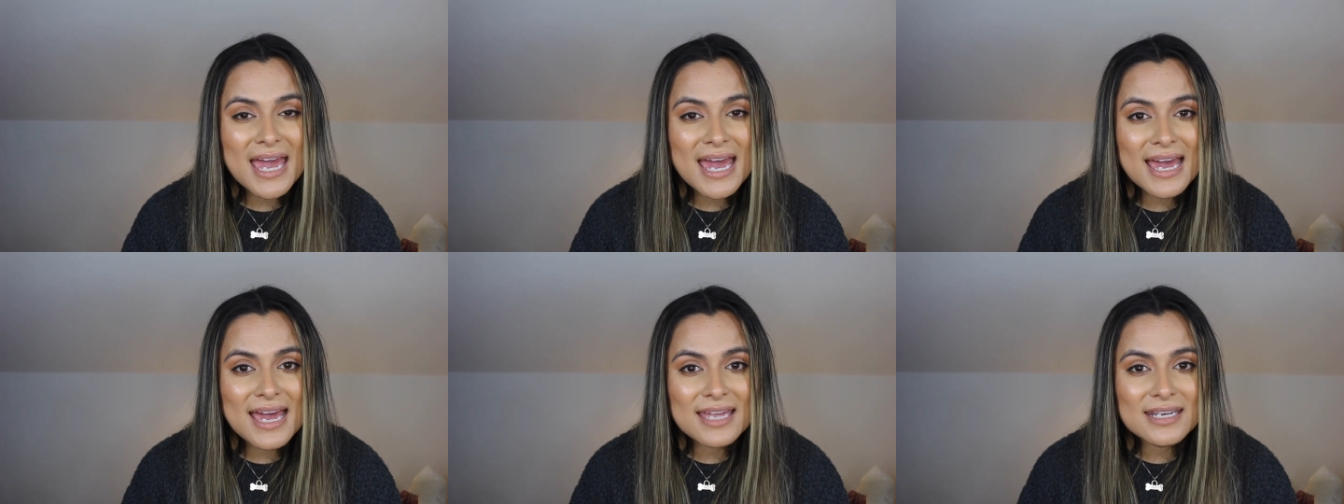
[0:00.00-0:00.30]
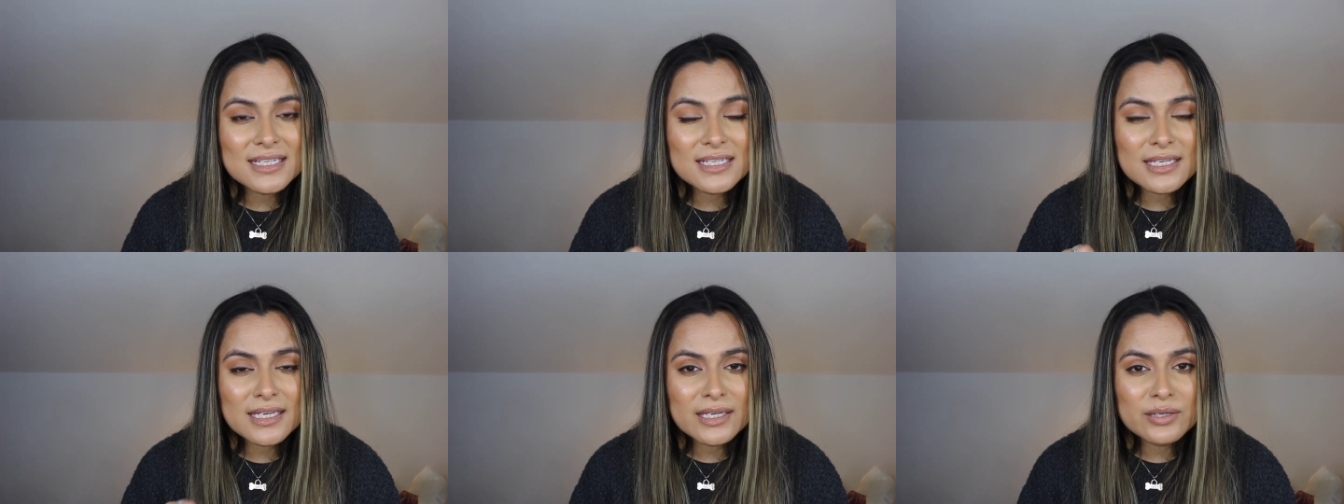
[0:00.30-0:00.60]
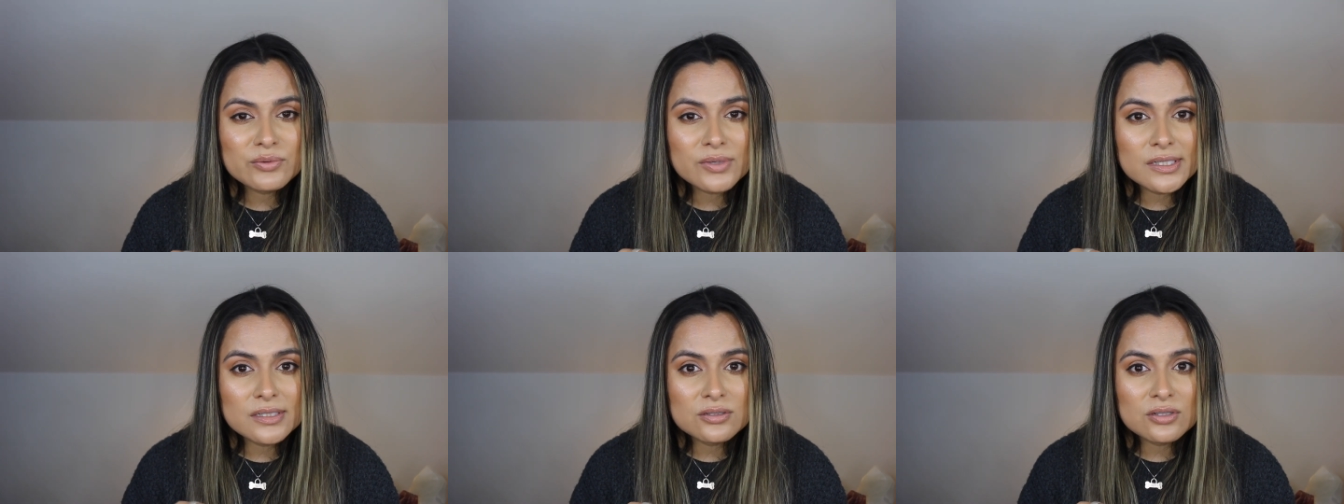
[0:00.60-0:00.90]
adding a
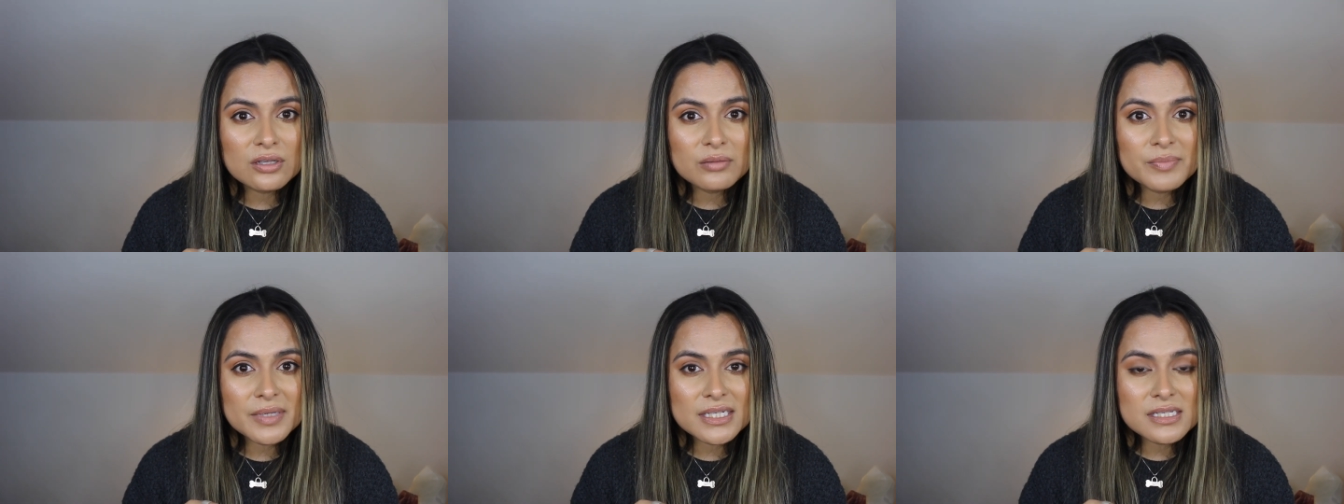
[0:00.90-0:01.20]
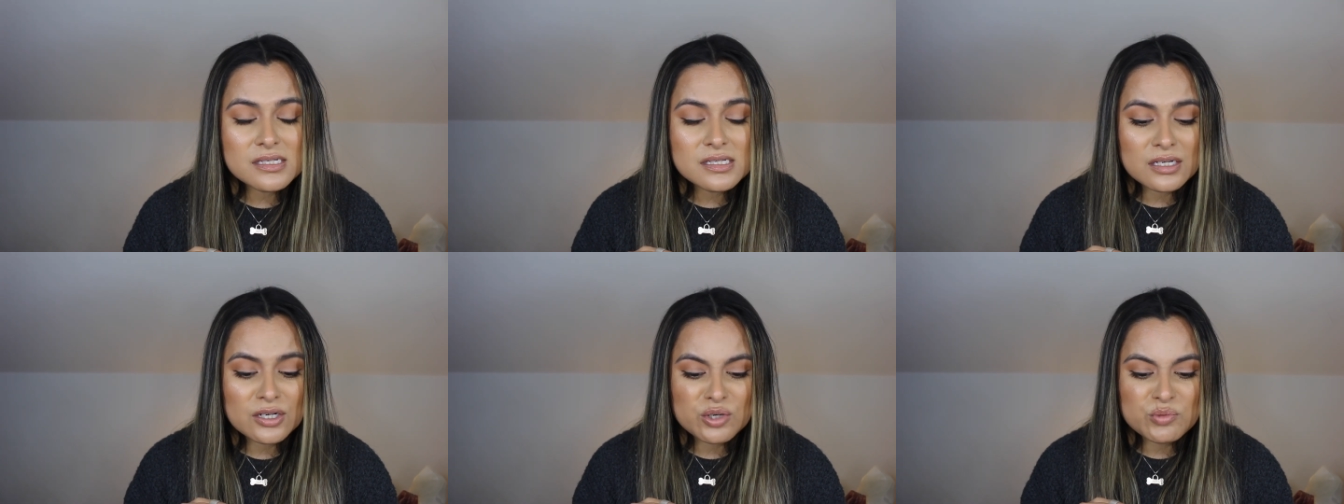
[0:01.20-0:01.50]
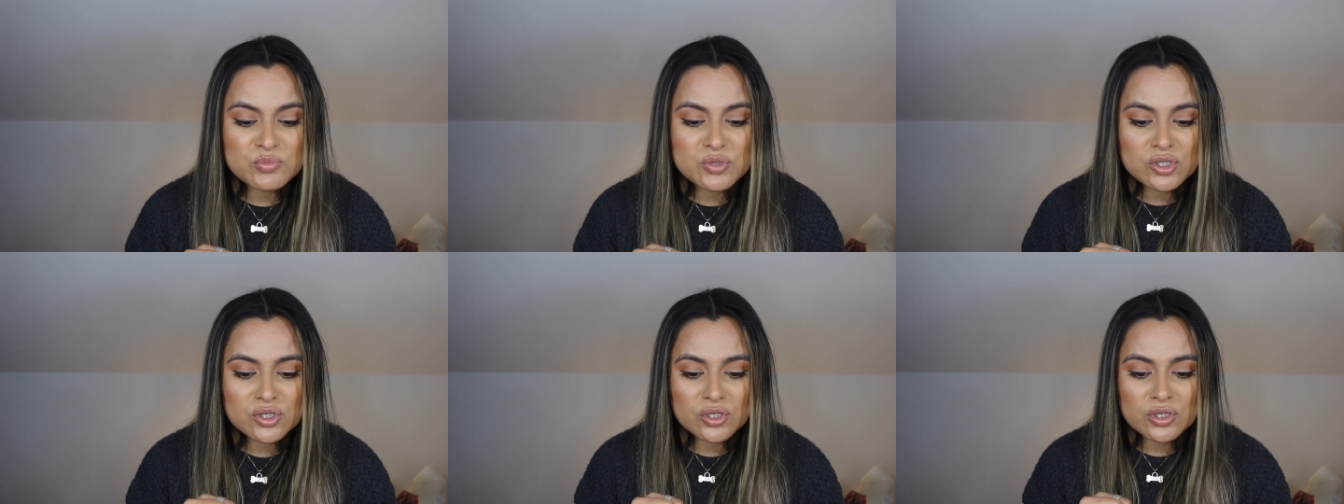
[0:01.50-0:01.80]
retinol based
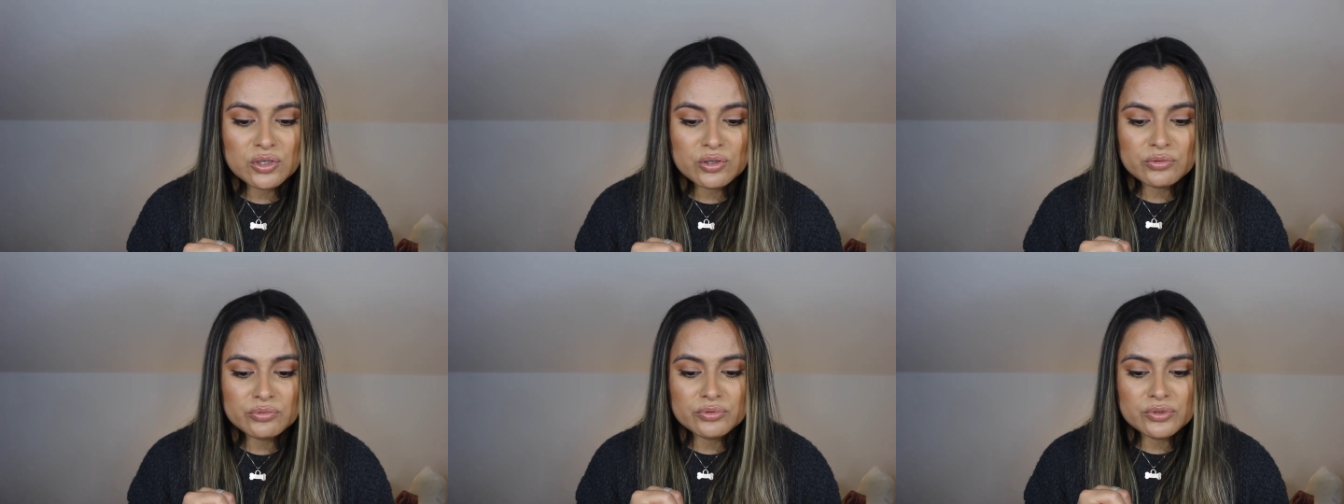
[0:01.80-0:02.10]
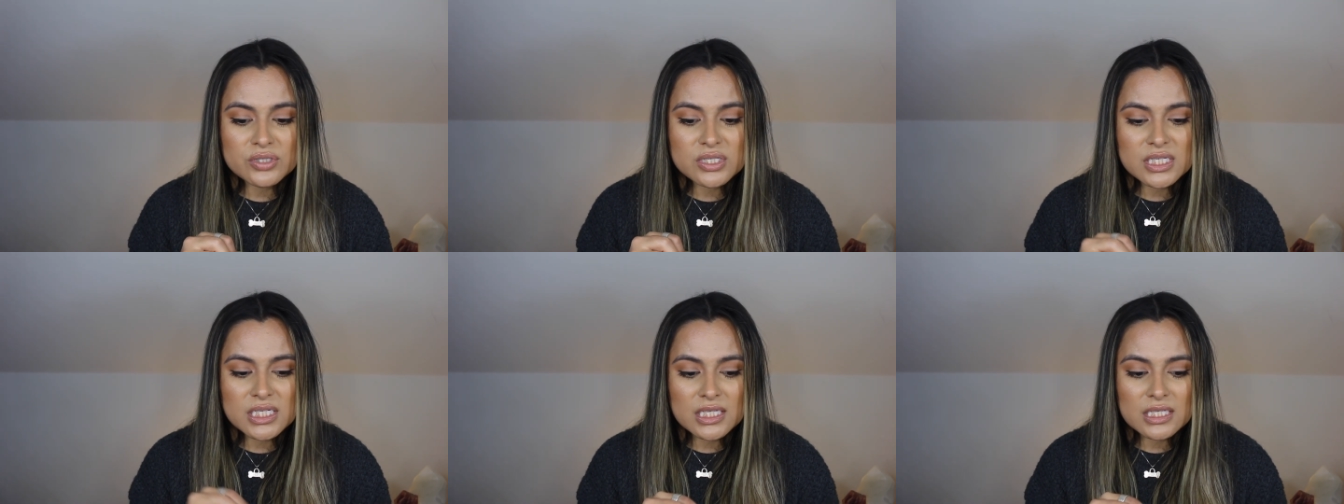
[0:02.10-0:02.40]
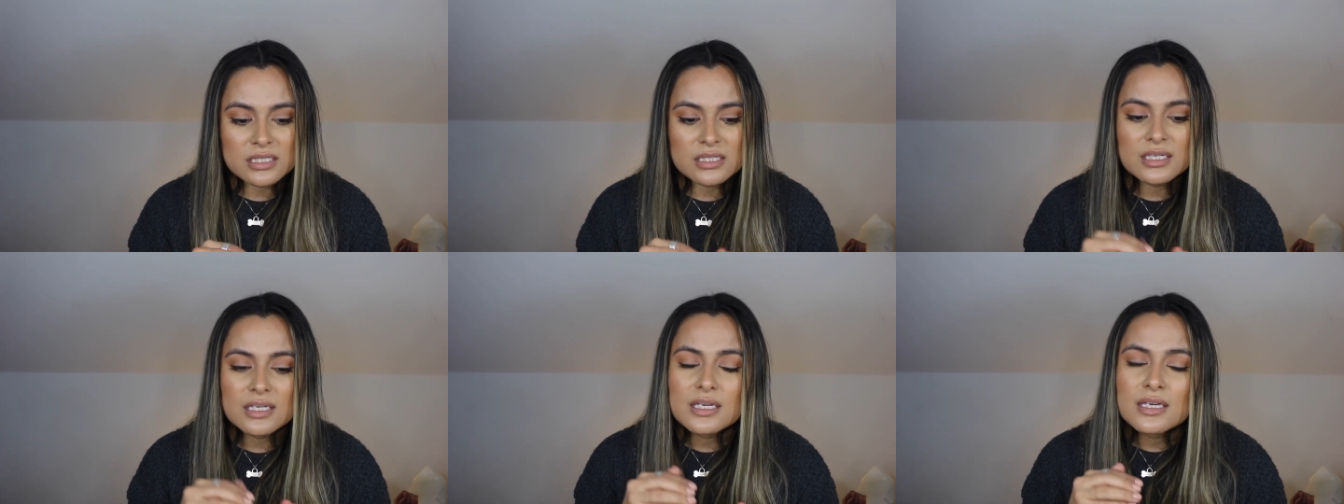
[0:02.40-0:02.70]
serum to your
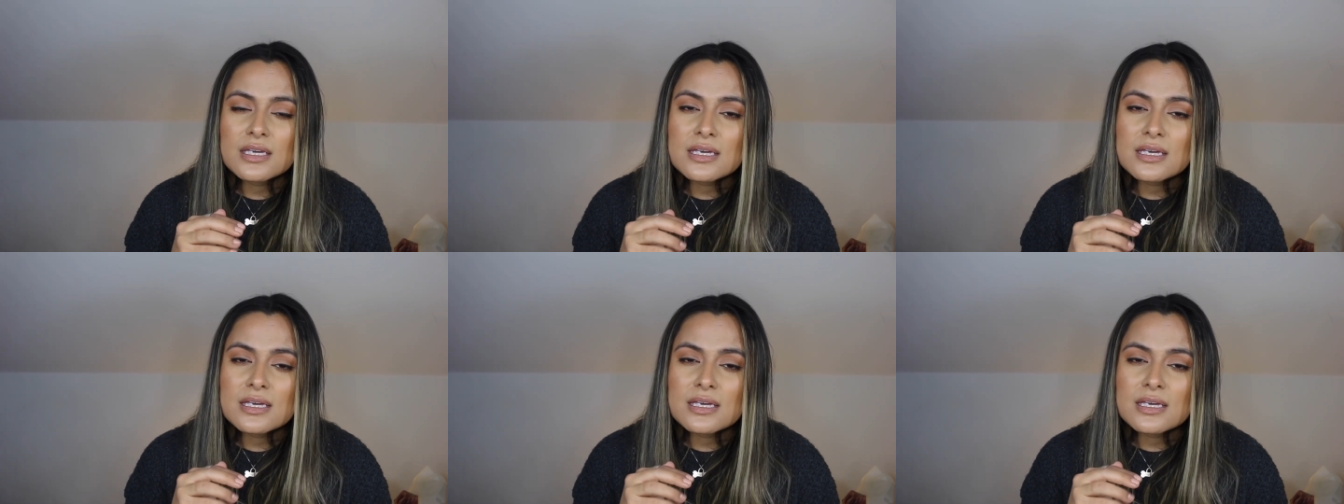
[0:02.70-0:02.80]
routine